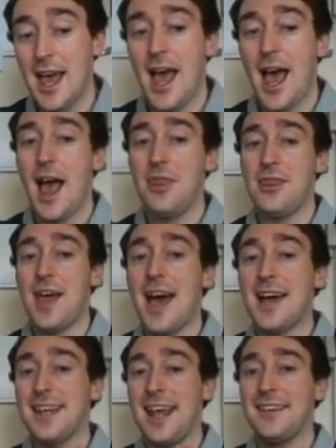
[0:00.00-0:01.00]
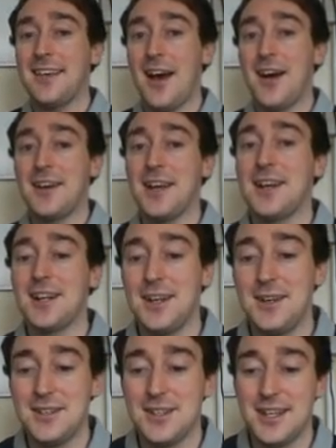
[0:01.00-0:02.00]
And that is our
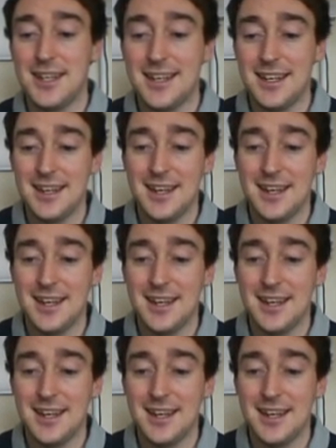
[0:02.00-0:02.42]
conclusion.